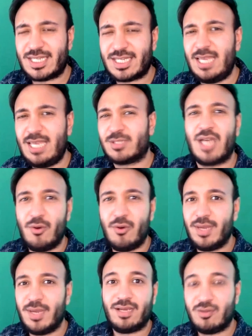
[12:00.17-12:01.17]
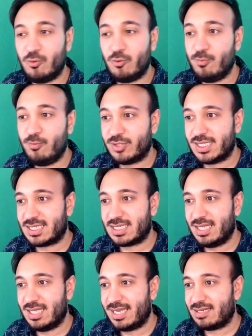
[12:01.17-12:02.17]
keeps going almost. It's
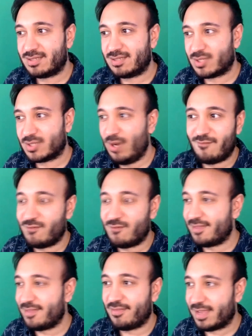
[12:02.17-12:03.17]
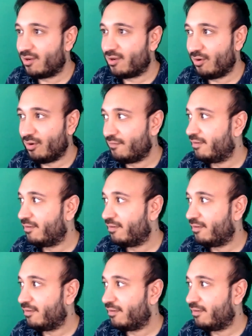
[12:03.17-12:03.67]
like just whatever I can think of.